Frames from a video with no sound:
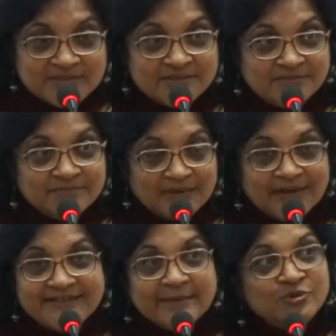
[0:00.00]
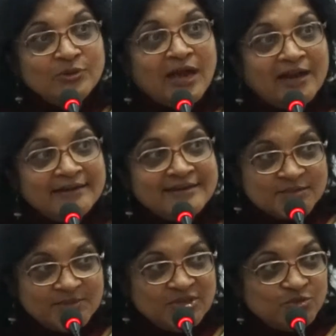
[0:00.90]
There was attempt
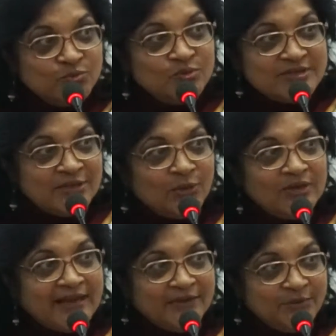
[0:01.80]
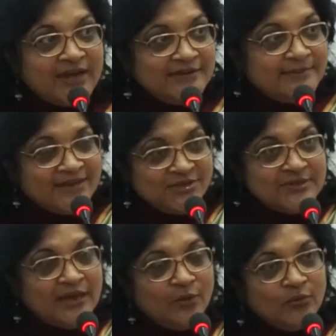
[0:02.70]
to garland us with shoes and all that. You
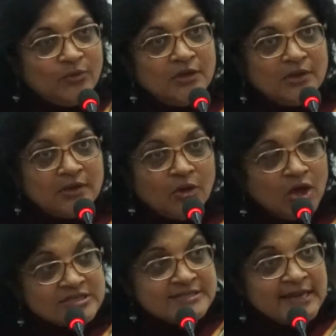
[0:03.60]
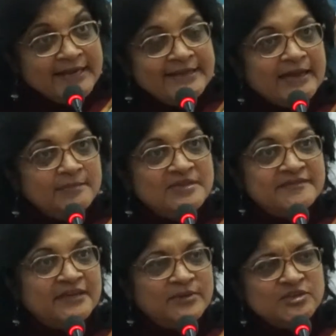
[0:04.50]
can't imagine how
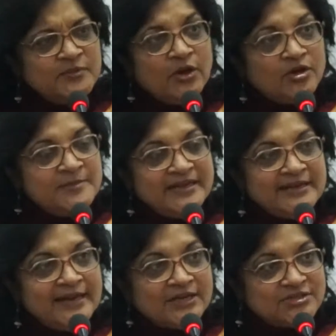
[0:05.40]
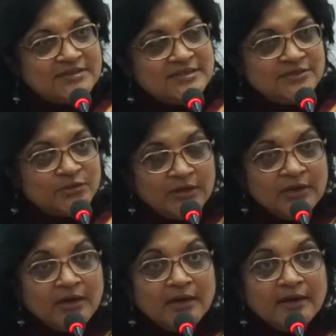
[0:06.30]
hostile the atmosphere was. We lost many
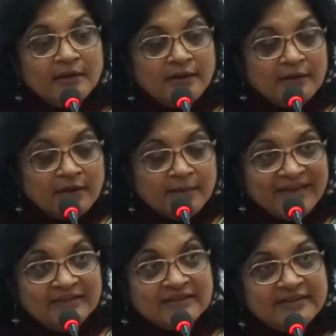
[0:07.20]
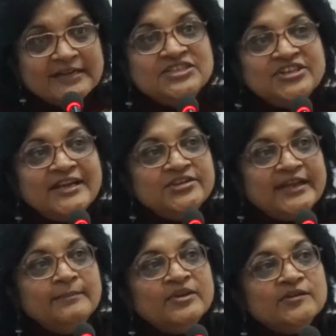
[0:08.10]
elections and so on. But the
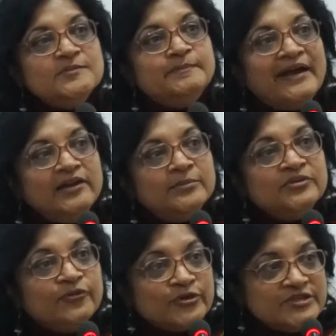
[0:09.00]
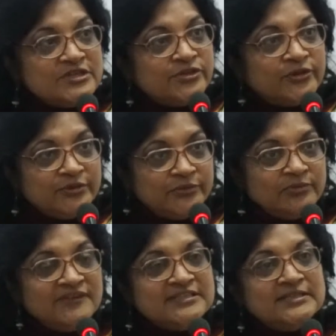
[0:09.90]
real change came because Parliament
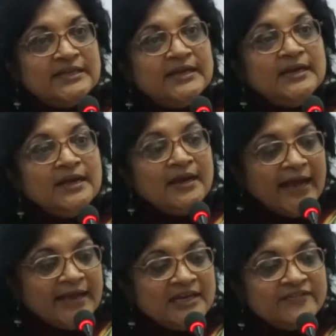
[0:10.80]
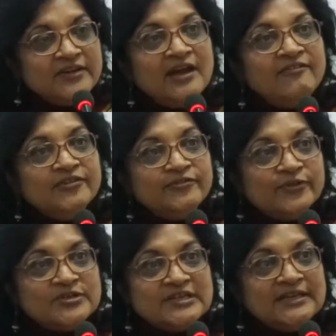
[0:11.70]
forced it on the university, and
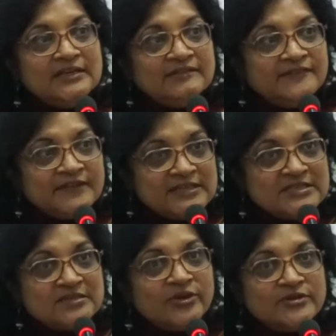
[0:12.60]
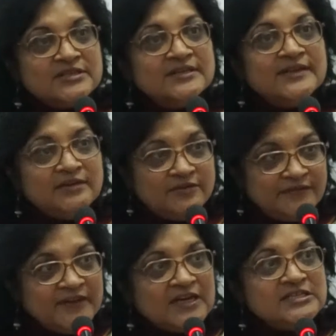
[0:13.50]
even after forcing it, the first
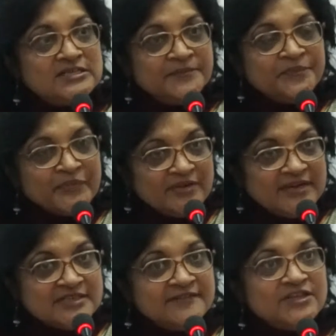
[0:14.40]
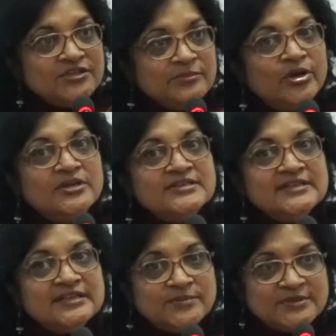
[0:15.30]
roster, that first
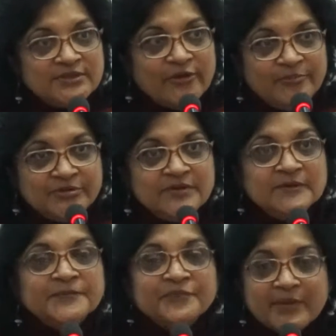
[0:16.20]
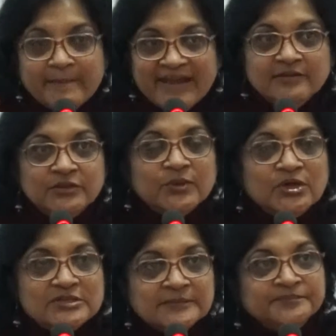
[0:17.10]
reservation policy that was adopted, the
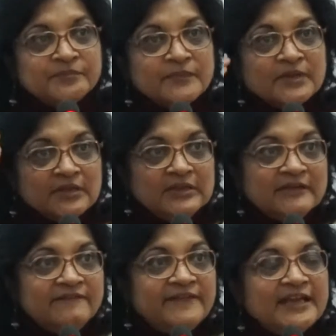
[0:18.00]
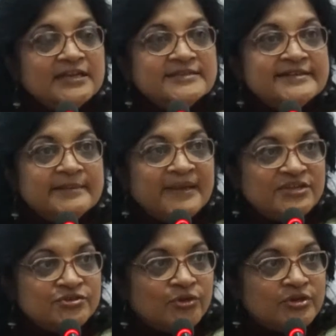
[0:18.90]
method was the
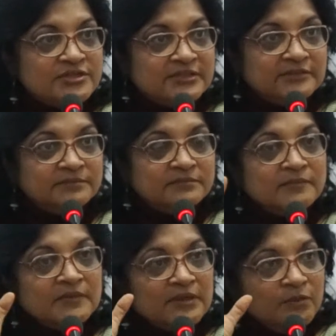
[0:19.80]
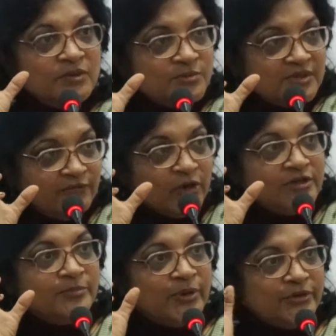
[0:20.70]
vacancy-based roster,
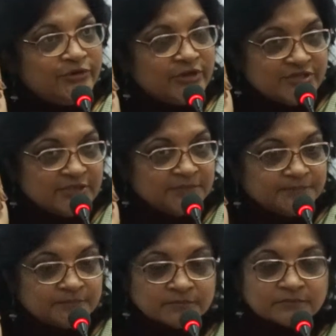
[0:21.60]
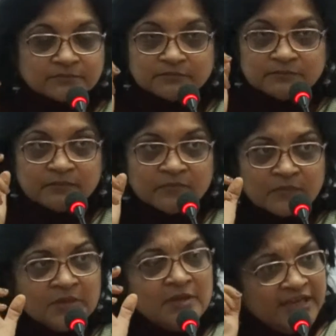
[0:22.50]
which was a 40-point roster,
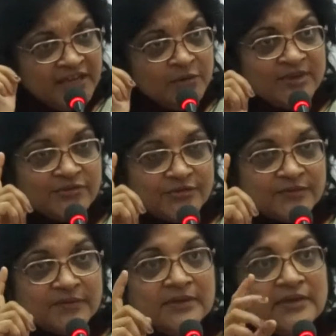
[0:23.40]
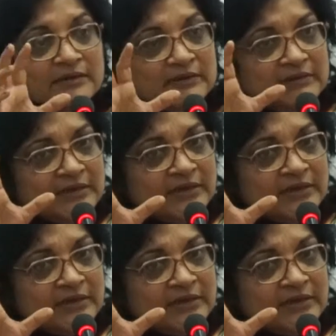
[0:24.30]
in which